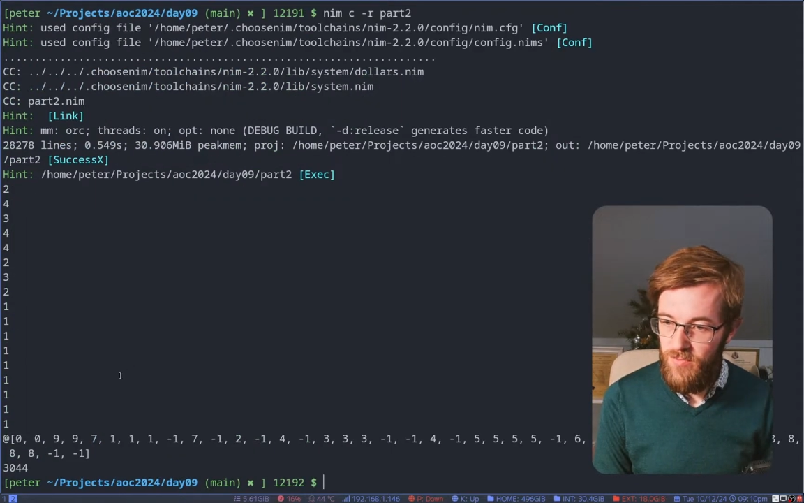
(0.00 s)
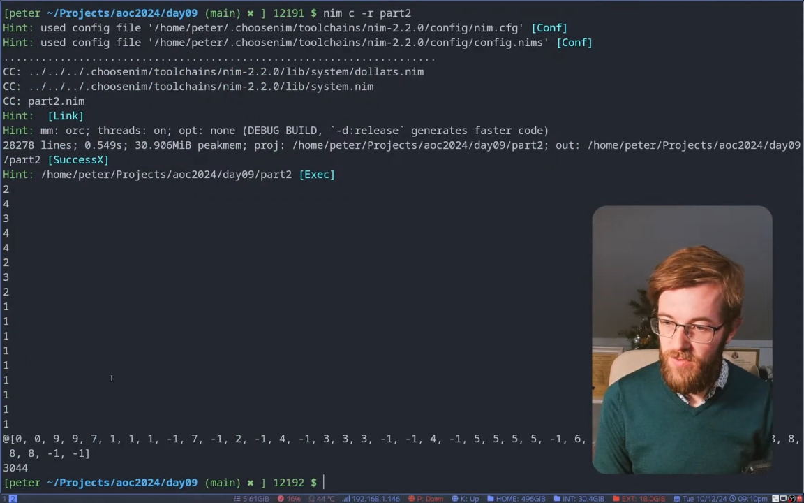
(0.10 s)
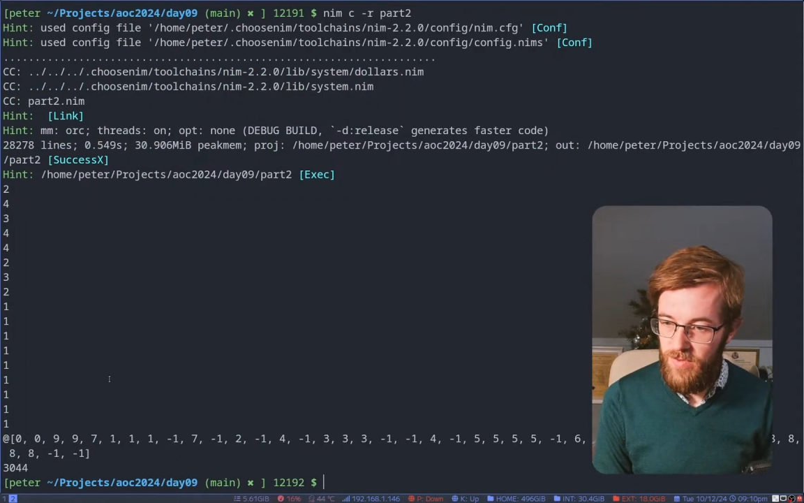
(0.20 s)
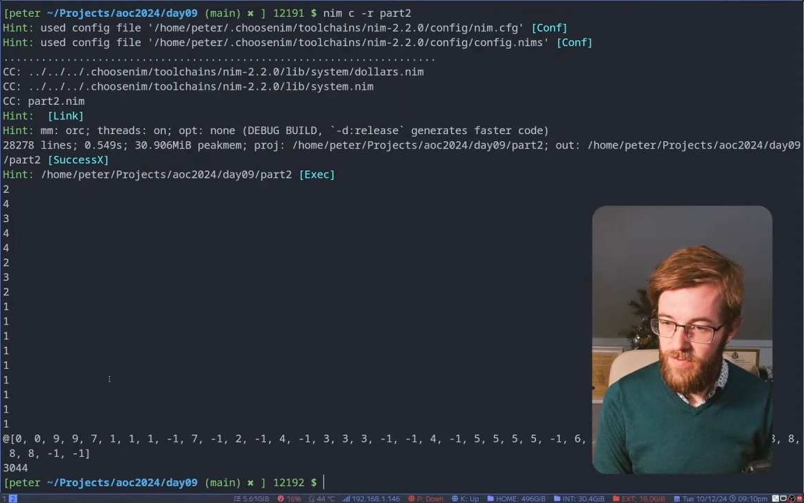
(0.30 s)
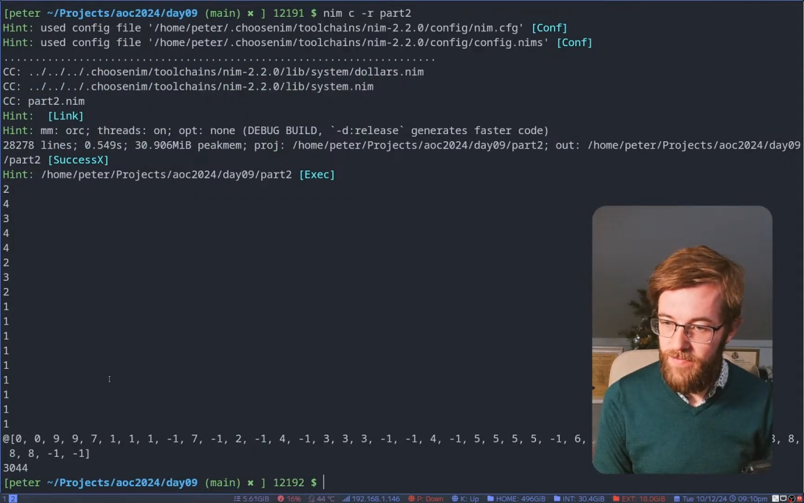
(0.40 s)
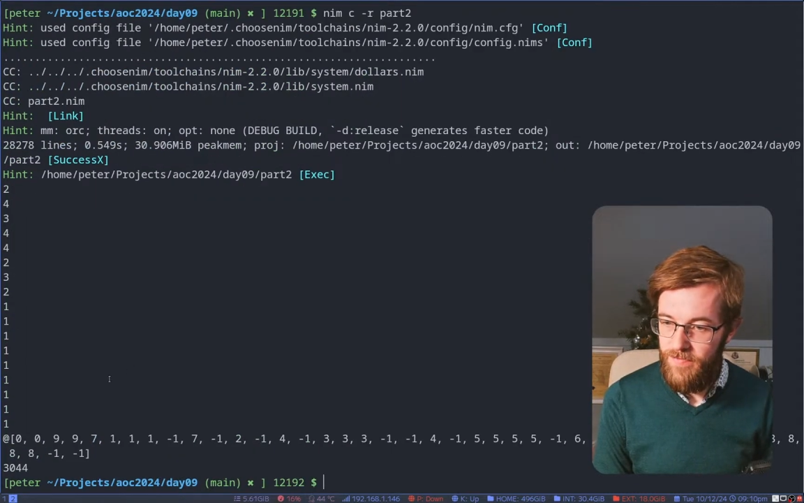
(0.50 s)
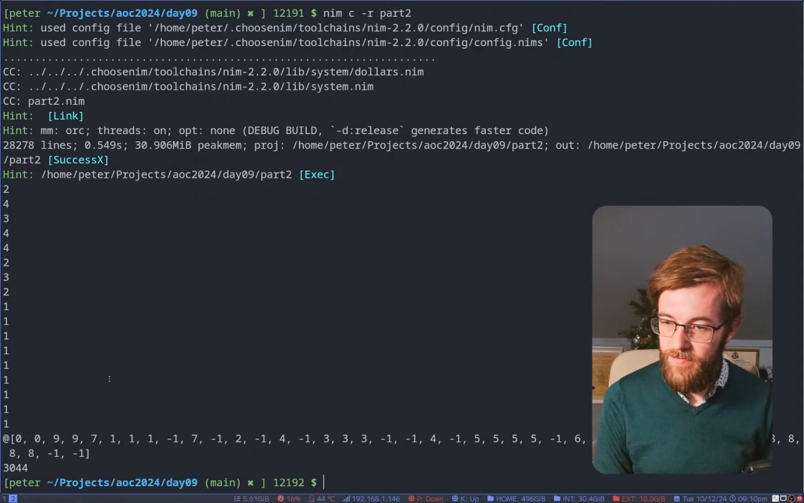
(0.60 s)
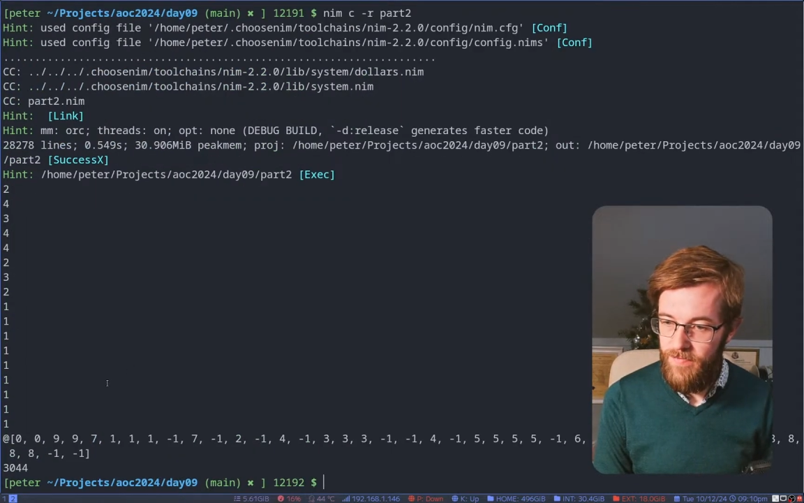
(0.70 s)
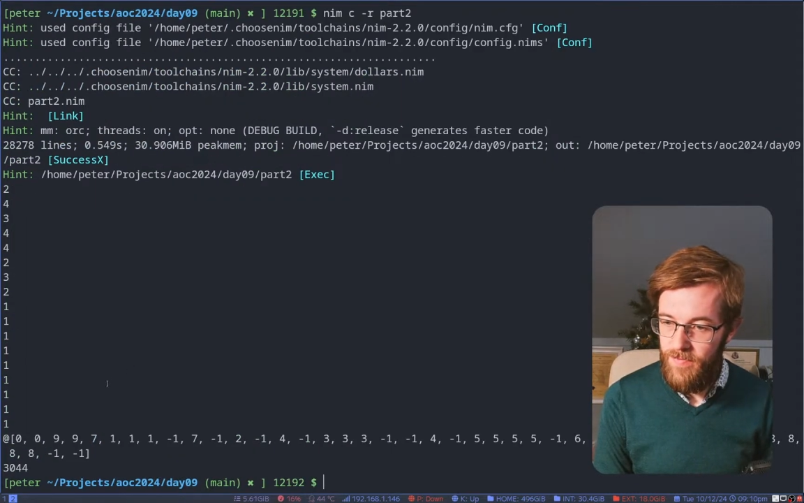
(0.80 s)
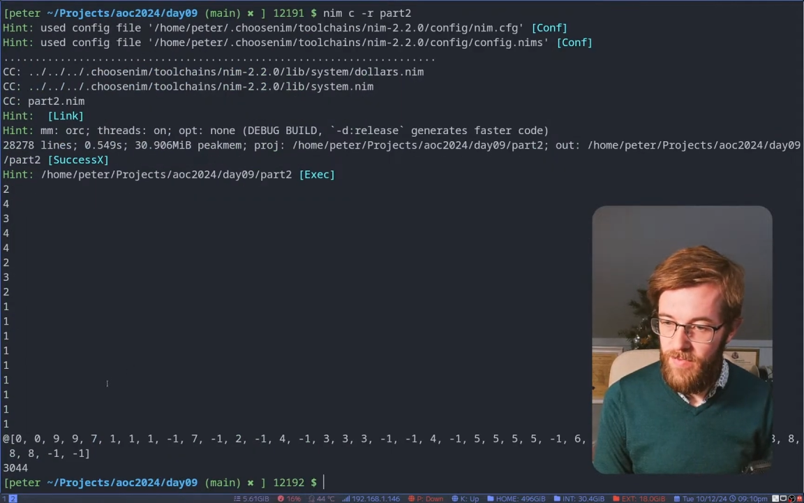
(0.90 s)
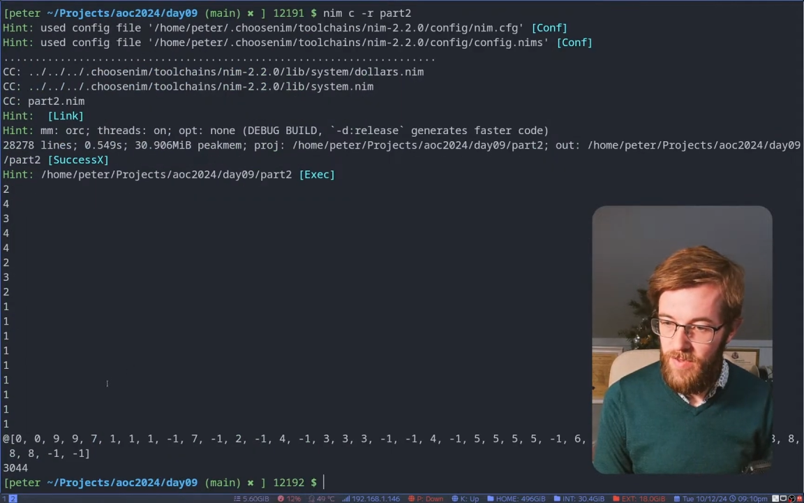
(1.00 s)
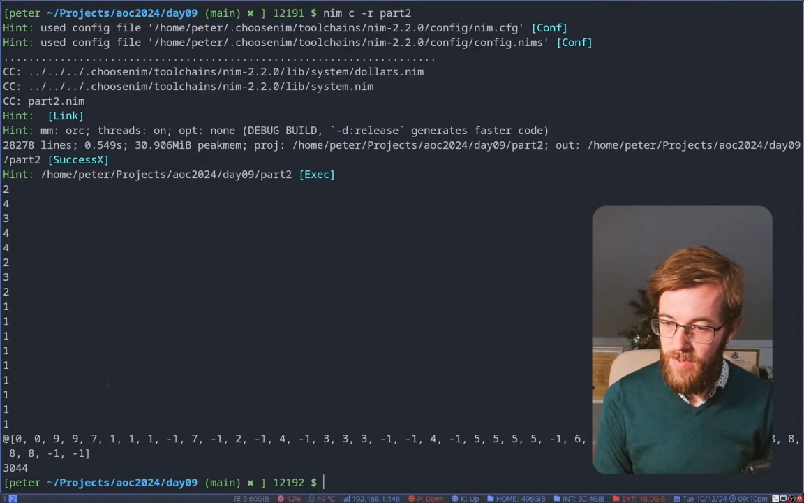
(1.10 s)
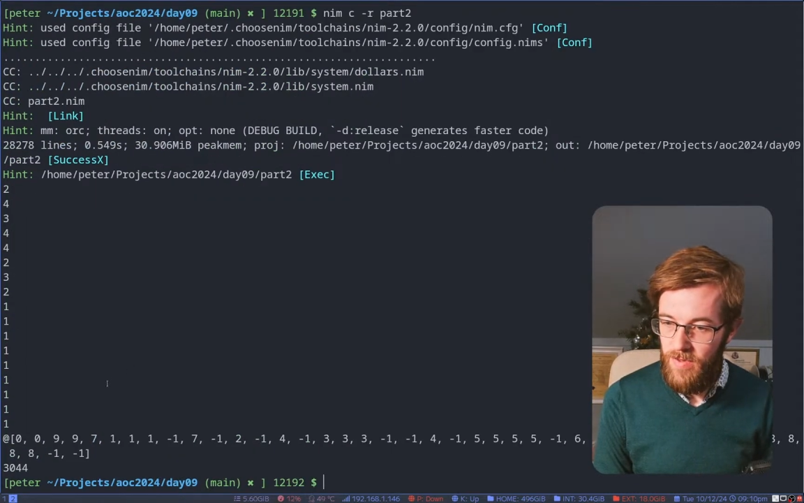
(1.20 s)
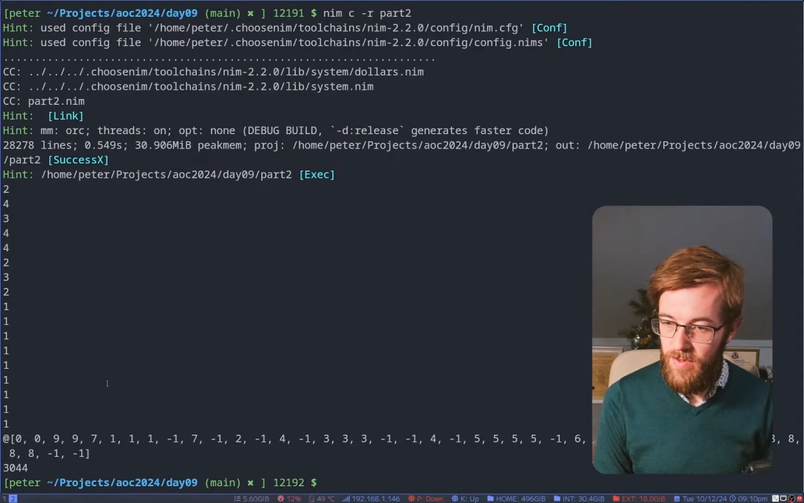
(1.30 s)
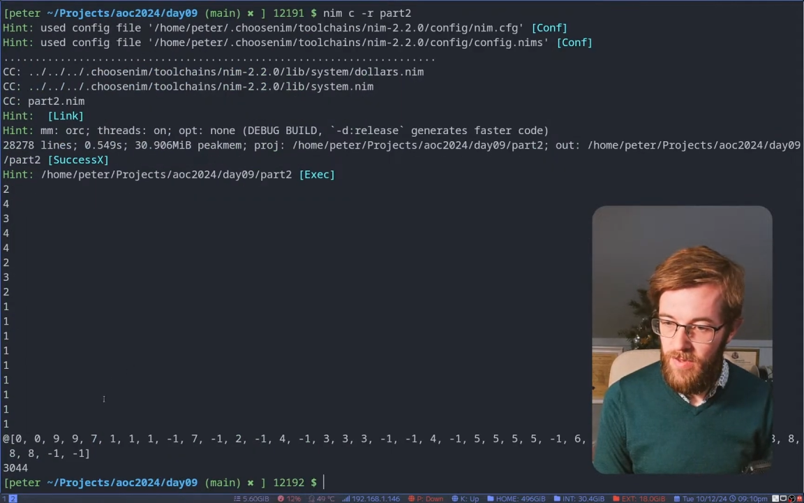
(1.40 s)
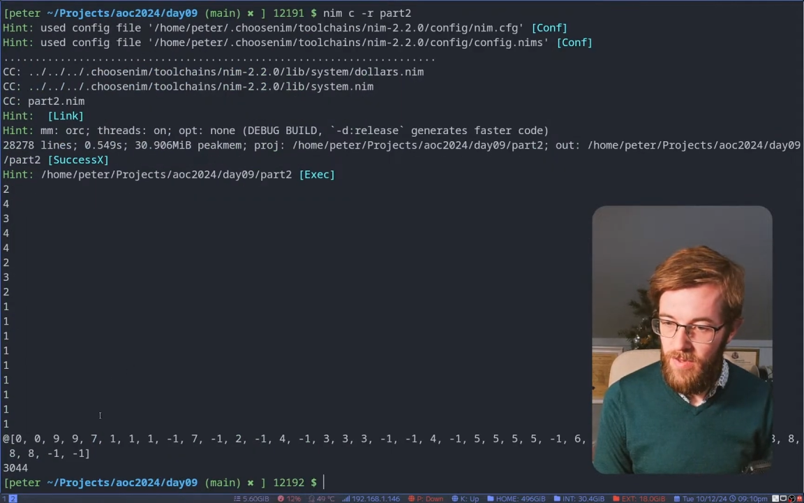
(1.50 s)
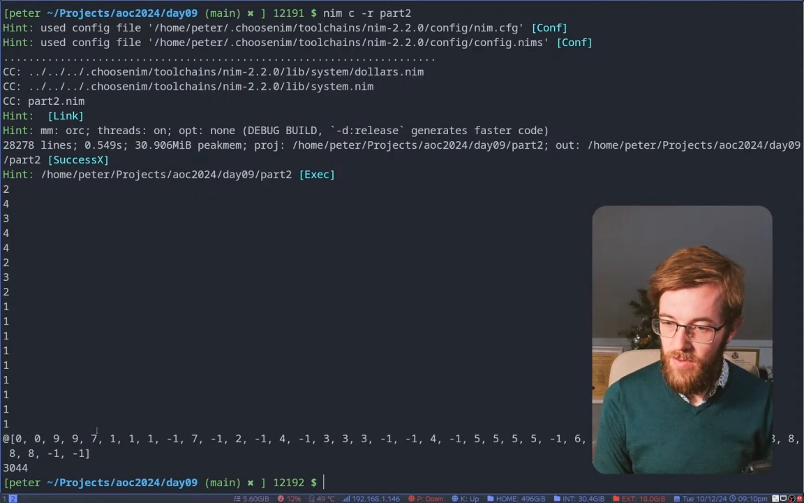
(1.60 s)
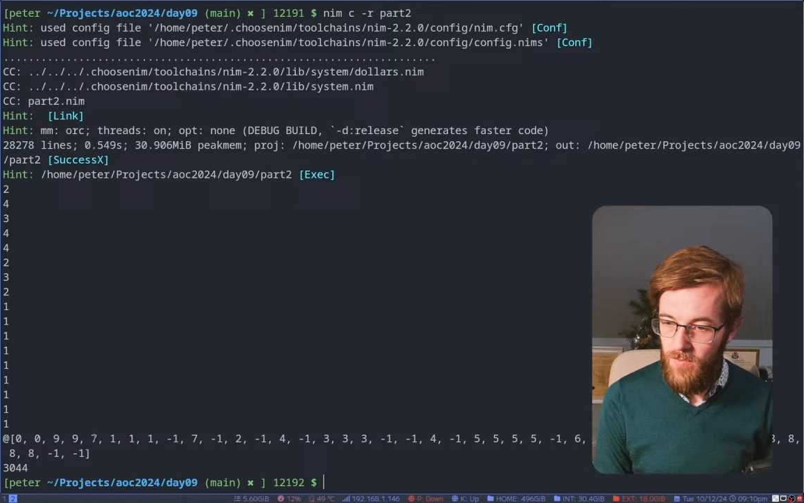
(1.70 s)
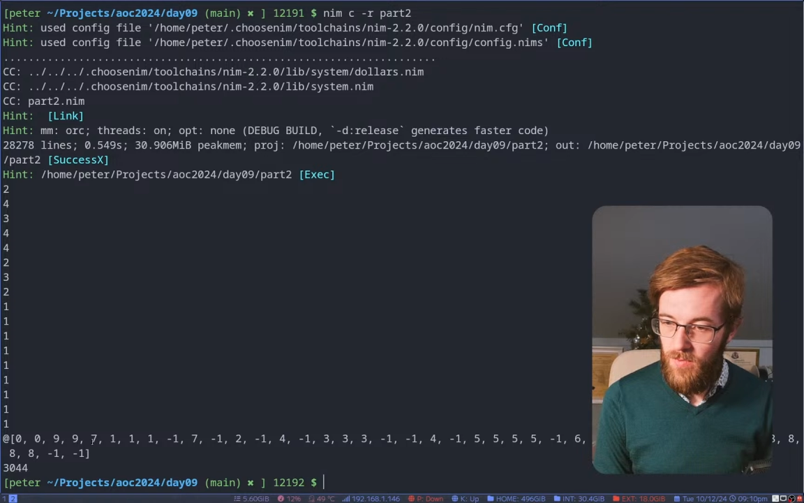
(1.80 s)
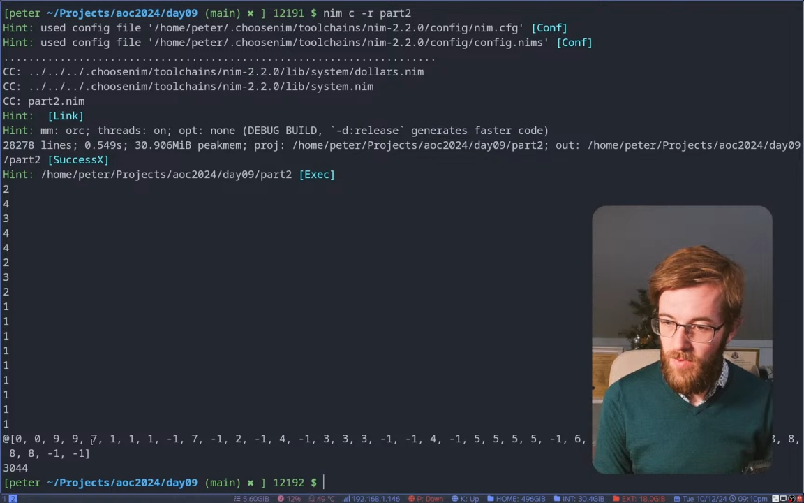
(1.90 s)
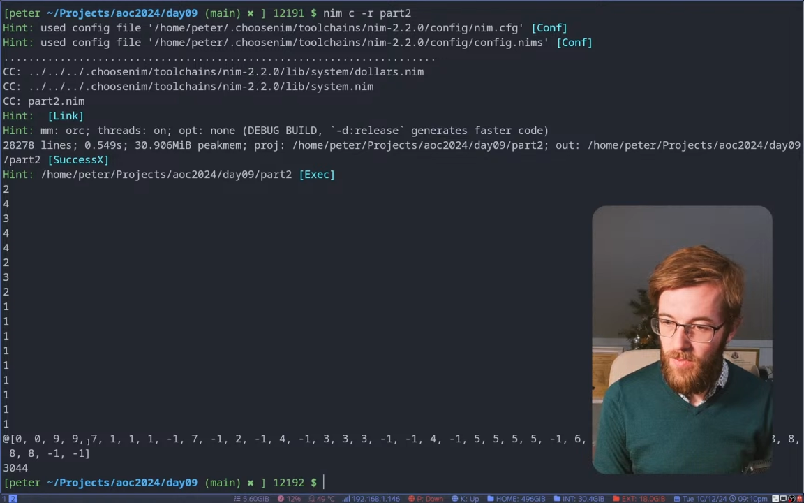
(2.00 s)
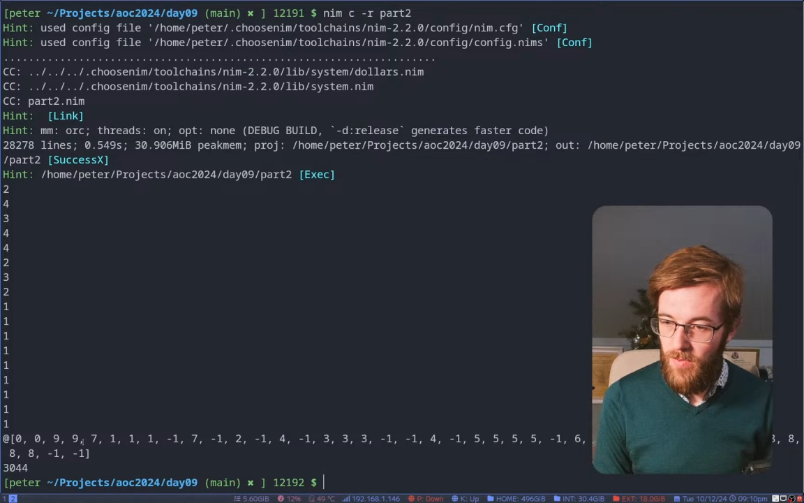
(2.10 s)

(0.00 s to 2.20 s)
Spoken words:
more what